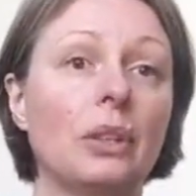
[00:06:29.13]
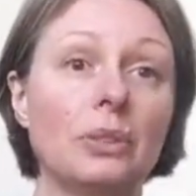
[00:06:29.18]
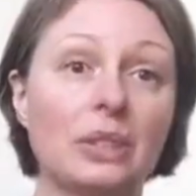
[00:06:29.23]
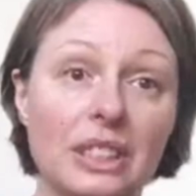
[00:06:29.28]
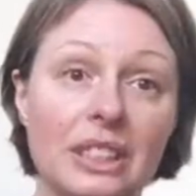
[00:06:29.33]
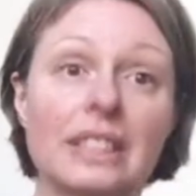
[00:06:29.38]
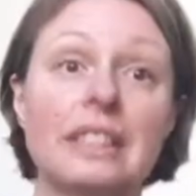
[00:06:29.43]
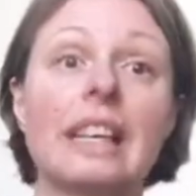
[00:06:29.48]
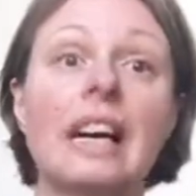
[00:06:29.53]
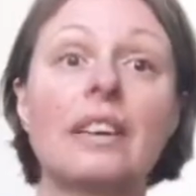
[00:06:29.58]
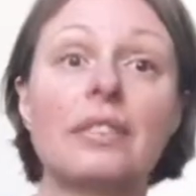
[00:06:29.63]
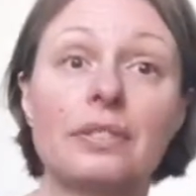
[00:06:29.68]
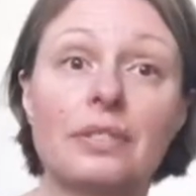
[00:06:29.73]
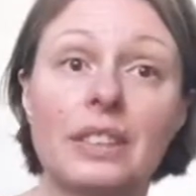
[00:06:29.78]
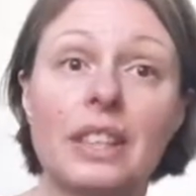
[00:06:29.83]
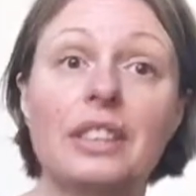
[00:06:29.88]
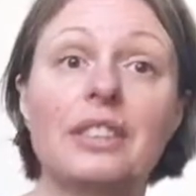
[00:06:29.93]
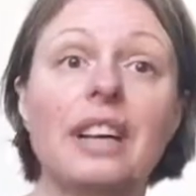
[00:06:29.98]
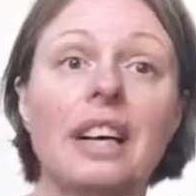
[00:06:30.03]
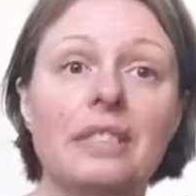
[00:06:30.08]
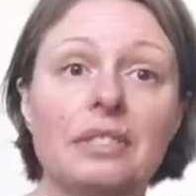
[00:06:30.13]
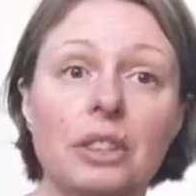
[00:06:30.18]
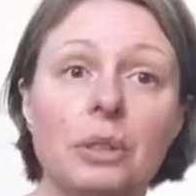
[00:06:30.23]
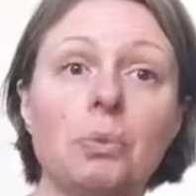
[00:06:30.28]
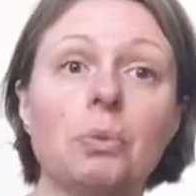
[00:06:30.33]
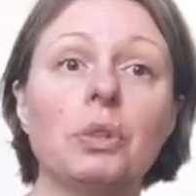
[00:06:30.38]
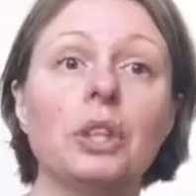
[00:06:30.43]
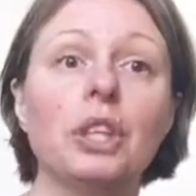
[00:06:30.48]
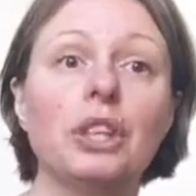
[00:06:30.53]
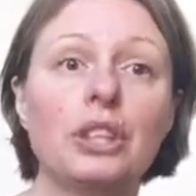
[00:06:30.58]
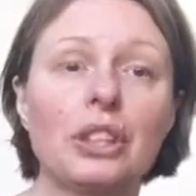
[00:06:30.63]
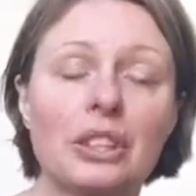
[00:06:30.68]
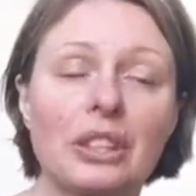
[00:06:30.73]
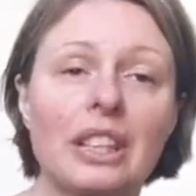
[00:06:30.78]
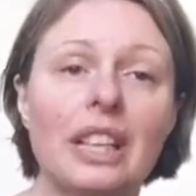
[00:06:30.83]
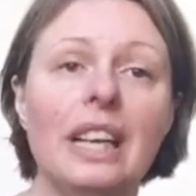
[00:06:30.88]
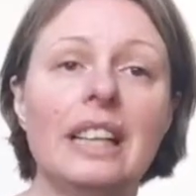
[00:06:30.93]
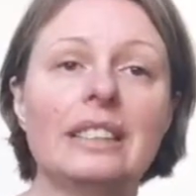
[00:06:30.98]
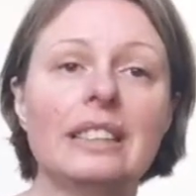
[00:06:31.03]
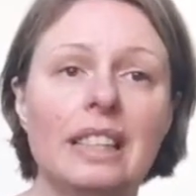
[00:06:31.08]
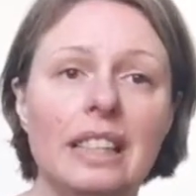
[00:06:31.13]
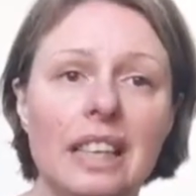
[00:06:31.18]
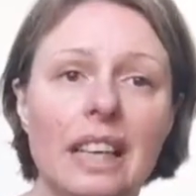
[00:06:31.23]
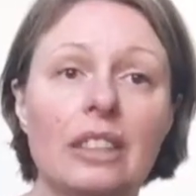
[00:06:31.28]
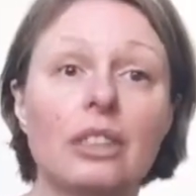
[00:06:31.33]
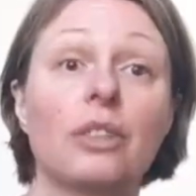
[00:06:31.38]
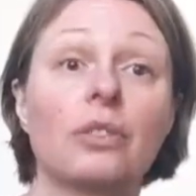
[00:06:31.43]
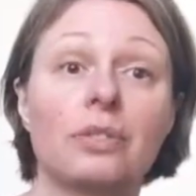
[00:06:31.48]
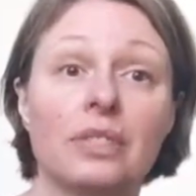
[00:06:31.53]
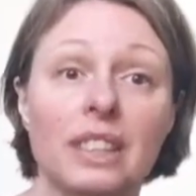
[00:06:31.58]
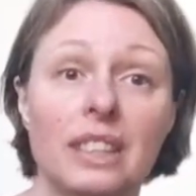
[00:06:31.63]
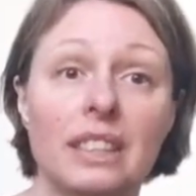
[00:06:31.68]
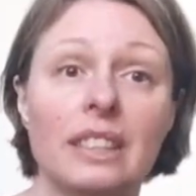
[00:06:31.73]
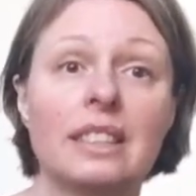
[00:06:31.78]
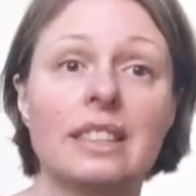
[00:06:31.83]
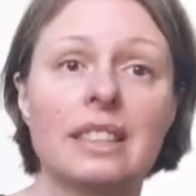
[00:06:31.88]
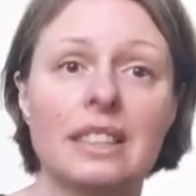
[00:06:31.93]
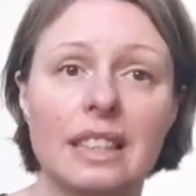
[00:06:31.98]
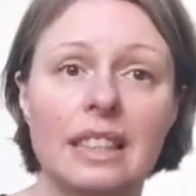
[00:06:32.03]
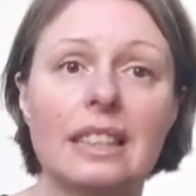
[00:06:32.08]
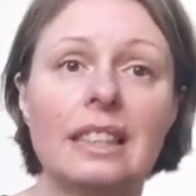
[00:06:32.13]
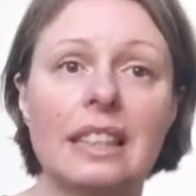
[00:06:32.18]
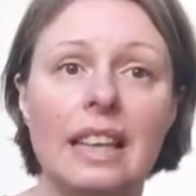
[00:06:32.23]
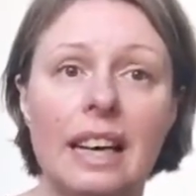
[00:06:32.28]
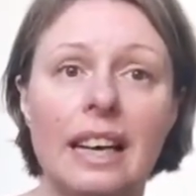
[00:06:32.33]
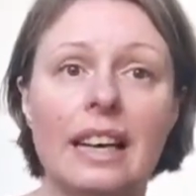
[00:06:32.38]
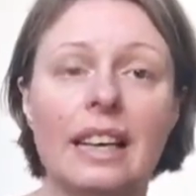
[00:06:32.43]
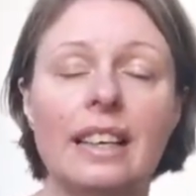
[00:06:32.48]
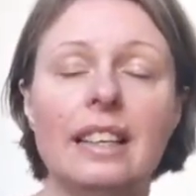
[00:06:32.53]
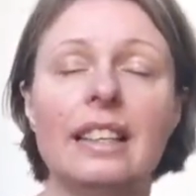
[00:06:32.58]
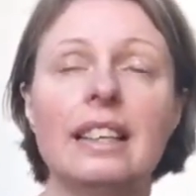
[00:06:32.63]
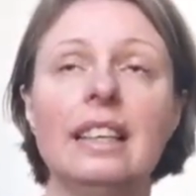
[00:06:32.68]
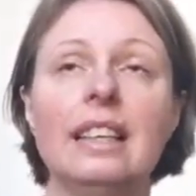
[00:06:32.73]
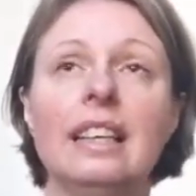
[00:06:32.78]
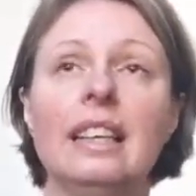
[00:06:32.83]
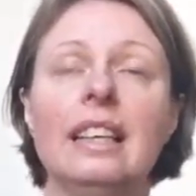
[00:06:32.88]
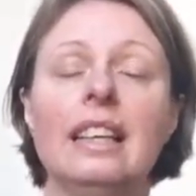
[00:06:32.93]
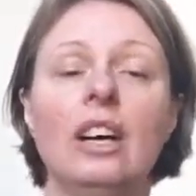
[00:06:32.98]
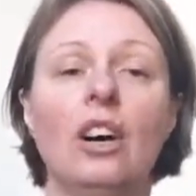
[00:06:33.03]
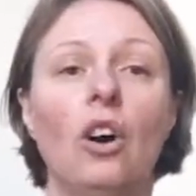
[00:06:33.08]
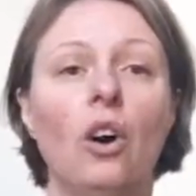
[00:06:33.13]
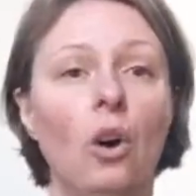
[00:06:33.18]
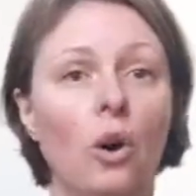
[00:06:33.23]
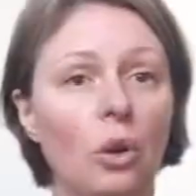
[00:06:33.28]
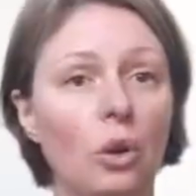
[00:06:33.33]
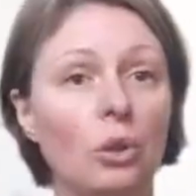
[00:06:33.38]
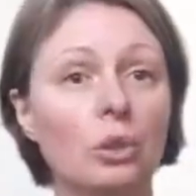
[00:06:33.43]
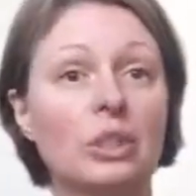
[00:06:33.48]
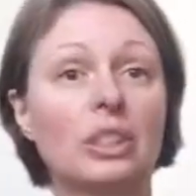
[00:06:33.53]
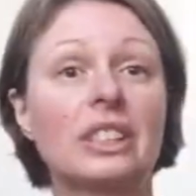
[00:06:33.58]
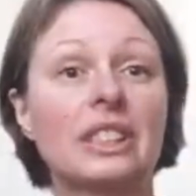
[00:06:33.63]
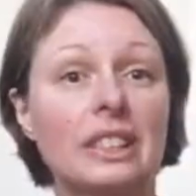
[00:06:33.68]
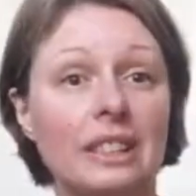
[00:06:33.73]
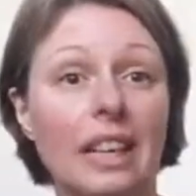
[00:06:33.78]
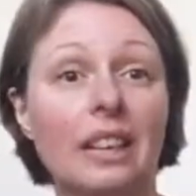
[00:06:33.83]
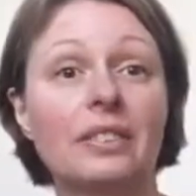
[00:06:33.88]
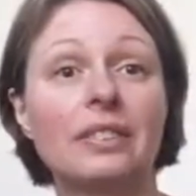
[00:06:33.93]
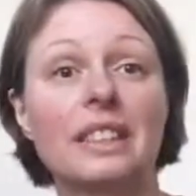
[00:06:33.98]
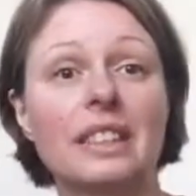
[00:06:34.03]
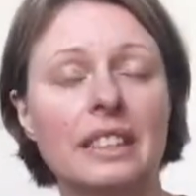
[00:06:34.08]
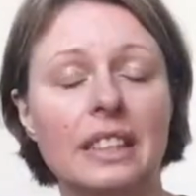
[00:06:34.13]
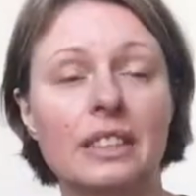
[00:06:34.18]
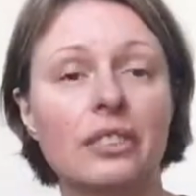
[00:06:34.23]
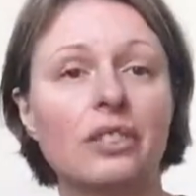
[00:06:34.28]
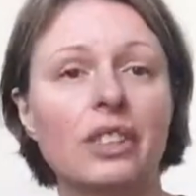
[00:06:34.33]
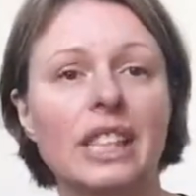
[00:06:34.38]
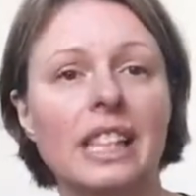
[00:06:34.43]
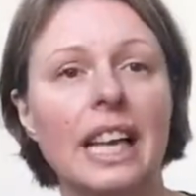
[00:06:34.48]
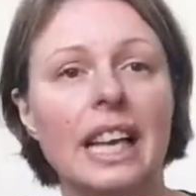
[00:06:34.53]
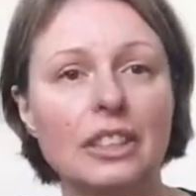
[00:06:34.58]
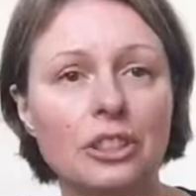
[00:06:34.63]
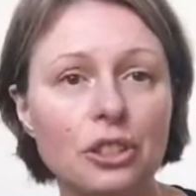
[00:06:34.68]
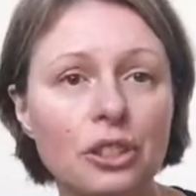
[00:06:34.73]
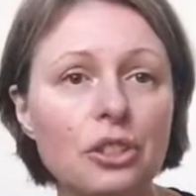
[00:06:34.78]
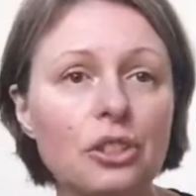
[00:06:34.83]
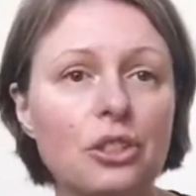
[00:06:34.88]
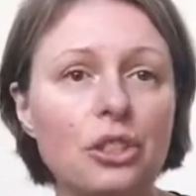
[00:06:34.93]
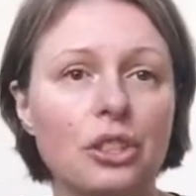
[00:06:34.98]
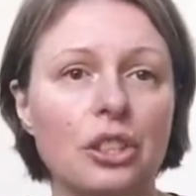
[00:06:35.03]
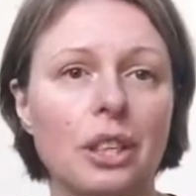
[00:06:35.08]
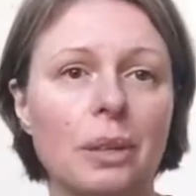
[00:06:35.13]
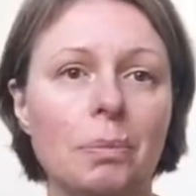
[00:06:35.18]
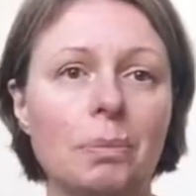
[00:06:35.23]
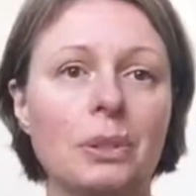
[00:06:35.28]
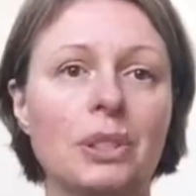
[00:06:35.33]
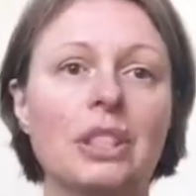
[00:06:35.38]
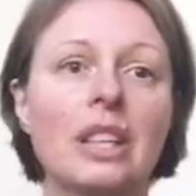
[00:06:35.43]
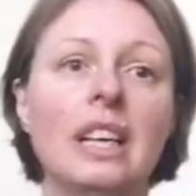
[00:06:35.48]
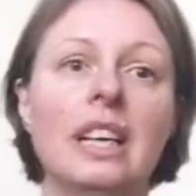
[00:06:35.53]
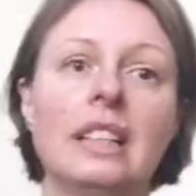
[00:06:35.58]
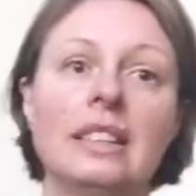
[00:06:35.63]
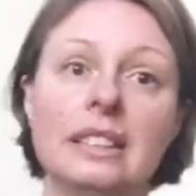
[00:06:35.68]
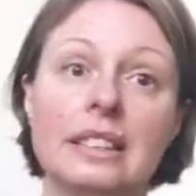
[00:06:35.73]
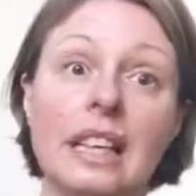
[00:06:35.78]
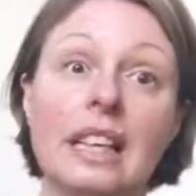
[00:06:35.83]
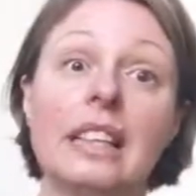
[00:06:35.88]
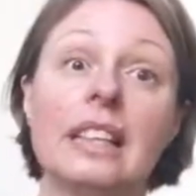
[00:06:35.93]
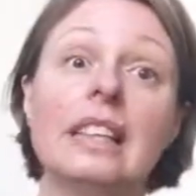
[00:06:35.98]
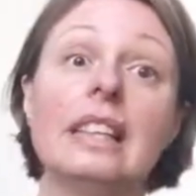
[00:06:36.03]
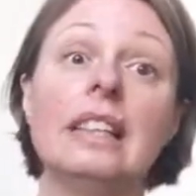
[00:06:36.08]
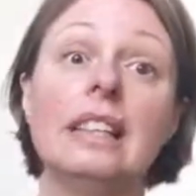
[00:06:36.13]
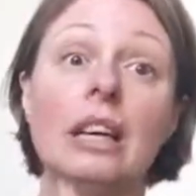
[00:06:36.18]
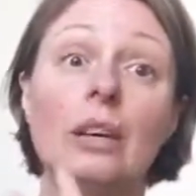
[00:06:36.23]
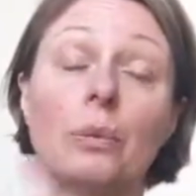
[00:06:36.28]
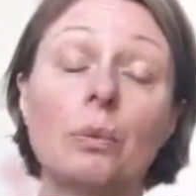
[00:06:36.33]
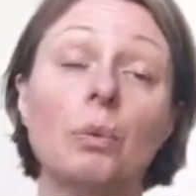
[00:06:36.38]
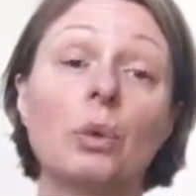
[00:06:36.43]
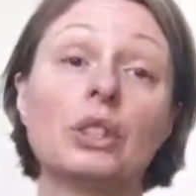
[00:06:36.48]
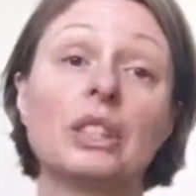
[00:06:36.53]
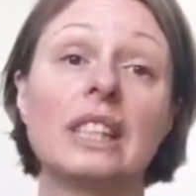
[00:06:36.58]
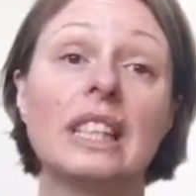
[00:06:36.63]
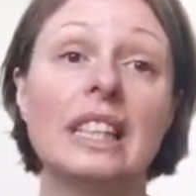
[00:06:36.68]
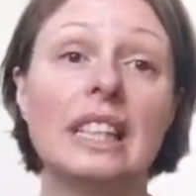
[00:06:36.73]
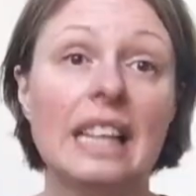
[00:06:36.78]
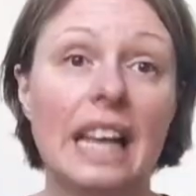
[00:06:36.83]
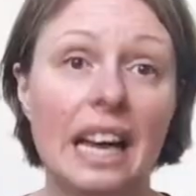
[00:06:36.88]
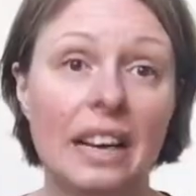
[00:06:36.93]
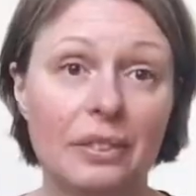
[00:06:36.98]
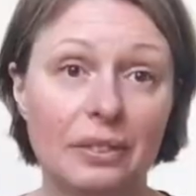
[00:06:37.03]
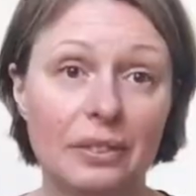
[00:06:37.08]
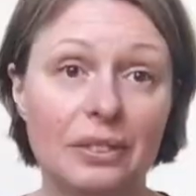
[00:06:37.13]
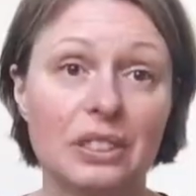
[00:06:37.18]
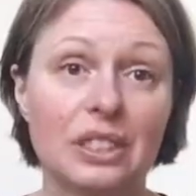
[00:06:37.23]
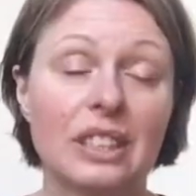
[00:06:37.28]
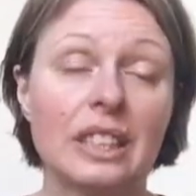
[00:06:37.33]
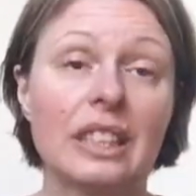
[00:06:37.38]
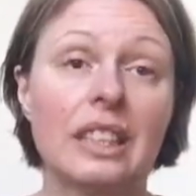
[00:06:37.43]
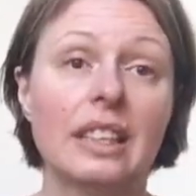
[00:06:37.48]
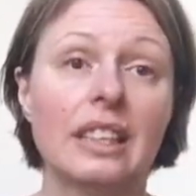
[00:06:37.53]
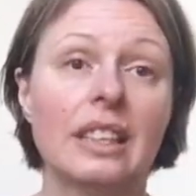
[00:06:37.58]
stuff around the work and the lack of ease in there, or stuff in their relationships that was left